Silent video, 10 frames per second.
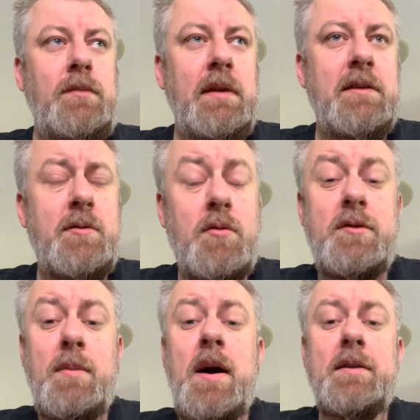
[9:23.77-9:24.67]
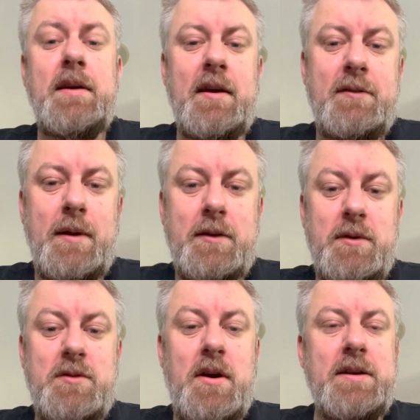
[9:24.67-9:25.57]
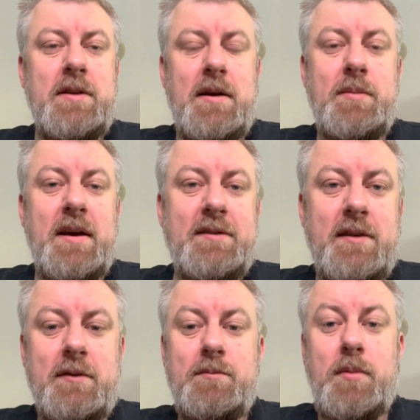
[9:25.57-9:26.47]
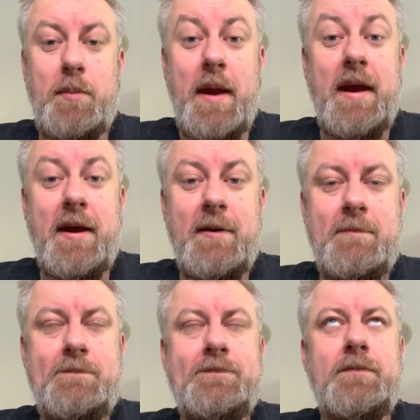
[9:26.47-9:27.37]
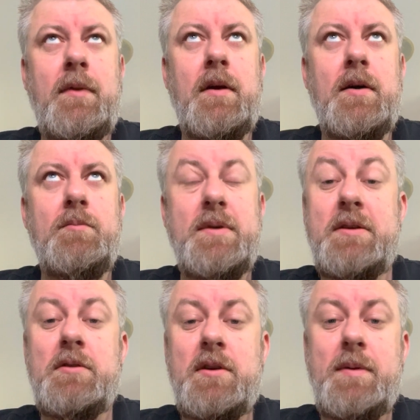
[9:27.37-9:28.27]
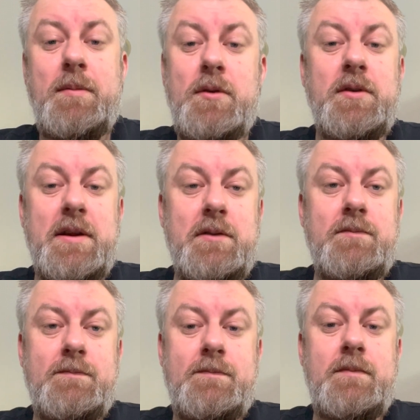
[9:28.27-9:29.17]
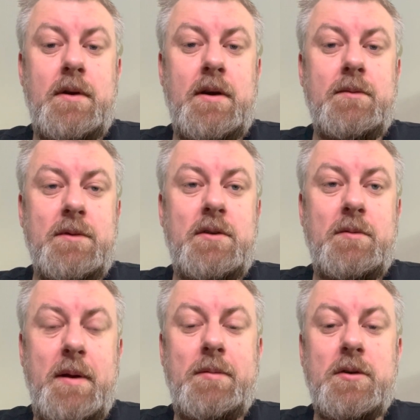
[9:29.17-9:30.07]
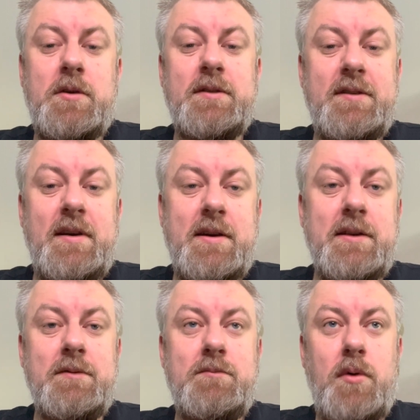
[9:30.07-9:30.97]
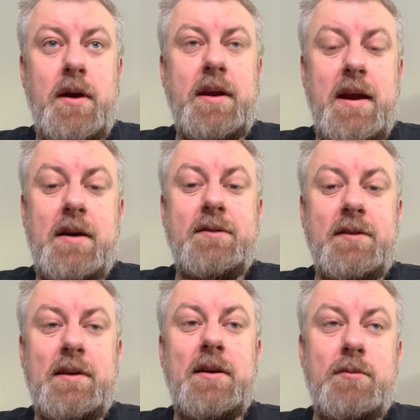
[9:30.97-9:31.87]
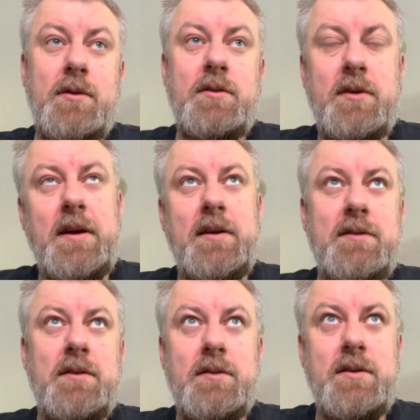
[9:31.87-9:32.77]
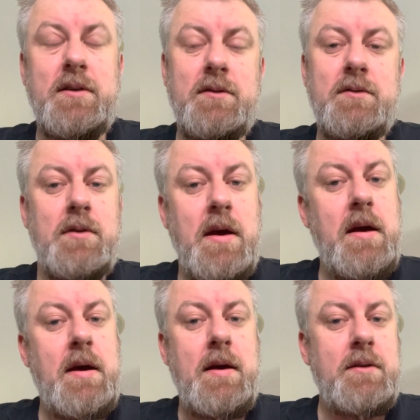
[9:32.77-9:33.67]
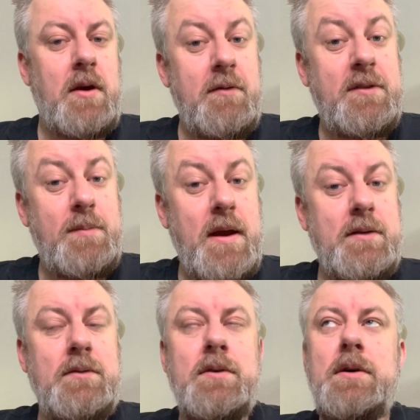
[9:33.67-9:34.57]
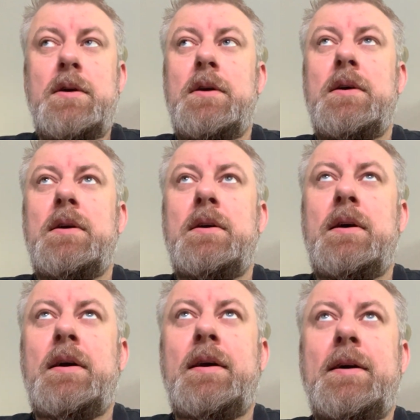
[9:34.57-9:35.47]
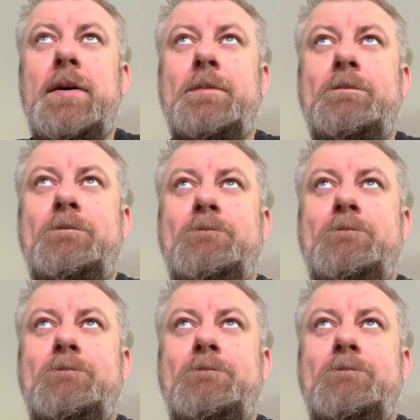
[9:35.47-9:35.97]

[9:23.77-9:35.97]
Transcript: So we're all smart in that aspect. We tried our best to prepare, but there are a lot of people who didn't. There are a lot of people who got stuck in buying a house in the last 1 or 2 years and overspent. And